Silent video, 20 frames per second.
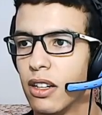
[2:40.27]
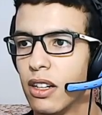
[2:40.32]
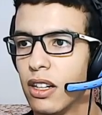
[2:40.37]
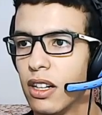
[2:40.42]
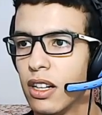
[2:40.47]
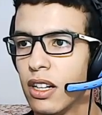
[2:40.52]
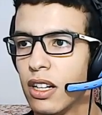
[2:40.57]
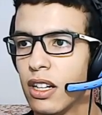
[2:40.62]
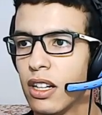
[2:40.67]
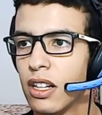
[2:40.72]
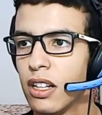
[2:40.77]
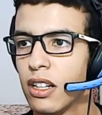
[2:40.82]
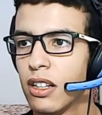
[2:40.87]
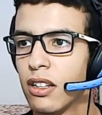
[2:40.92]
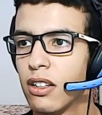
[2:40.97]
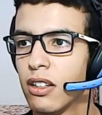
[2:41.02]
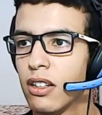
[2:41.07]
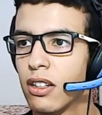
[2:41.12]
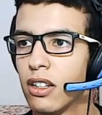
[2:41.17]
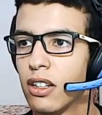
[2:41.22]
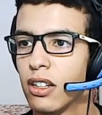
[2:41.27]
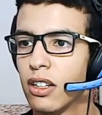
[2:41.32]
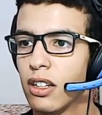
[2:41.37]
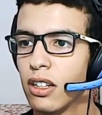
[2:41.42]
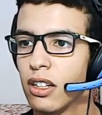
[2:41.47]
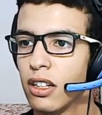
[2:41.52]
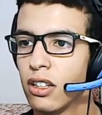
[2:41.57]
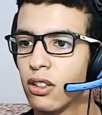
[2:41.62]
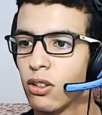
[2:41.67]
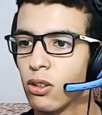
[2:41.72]
And uh,
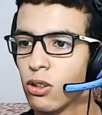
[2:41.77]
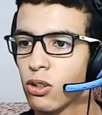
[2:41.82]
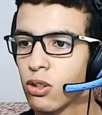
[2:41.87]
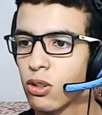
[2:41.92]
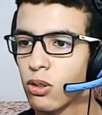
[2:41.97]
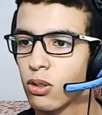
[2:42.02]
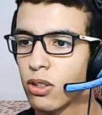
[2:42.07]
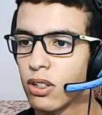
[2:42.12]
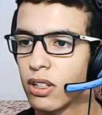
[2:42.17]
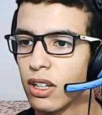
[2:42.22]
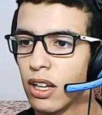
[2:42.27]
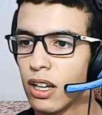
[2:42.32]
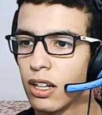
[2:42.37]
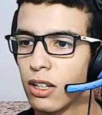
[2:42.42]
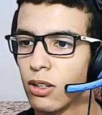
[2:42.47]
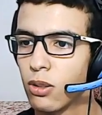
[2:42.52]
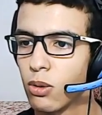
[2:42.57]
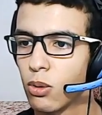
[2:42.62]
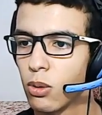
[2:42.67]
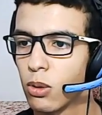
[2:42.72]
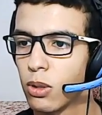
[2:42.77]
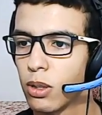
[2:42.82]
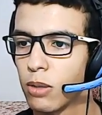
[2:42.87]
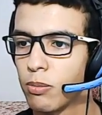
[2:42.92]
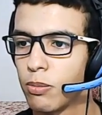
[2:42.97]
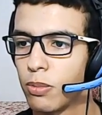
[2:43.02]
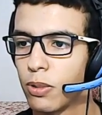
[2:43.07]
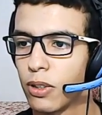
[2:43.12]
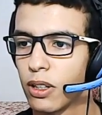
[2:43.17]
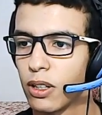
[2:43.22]
it also tells you the
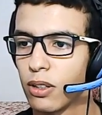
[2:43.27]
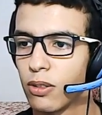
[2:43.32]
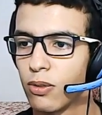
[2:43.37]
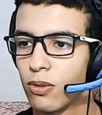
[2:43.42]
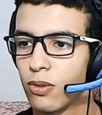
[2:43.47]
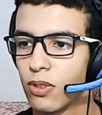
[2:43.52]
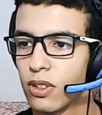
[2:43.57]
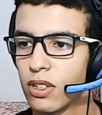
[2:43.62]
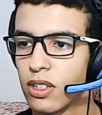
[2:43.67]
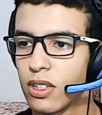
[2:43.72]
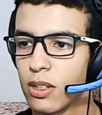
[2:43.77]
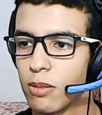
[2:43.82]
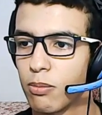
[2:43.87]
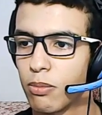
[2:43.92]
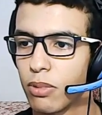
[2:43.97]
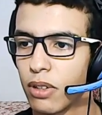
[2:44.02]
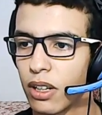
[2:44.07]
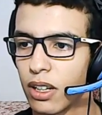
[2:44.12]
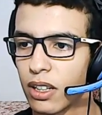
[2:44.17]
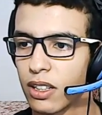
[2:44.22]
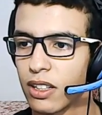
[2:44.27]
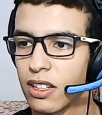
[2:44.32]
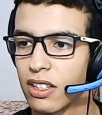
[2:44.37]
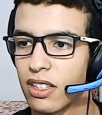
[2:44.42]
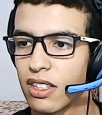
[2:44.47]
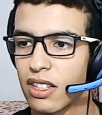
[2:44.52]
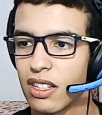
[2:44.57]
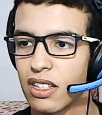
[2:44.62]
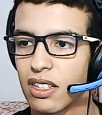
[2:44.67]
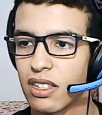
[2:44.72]
privacy
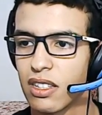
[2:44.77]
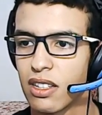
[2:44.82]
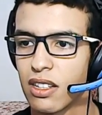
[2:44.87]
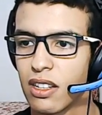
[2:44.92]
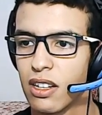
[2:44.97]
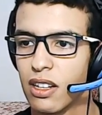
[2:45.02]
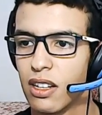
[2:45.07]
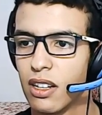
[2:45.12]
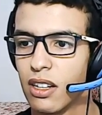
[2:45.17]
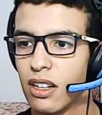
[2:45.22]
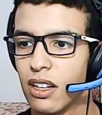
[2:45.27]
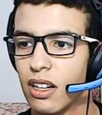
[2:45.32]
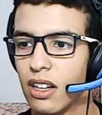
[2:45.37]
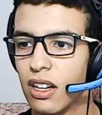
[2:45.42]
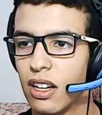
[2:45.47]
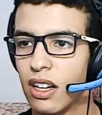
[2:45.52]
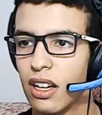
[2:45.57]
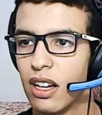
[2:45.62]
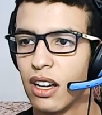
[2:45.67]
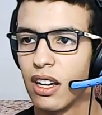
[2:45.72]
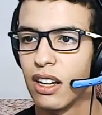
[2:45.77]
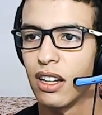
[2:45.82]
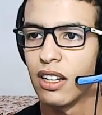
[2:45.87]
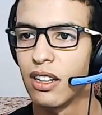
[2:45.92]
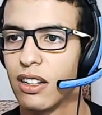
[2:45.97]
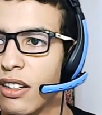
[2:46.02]
practices, and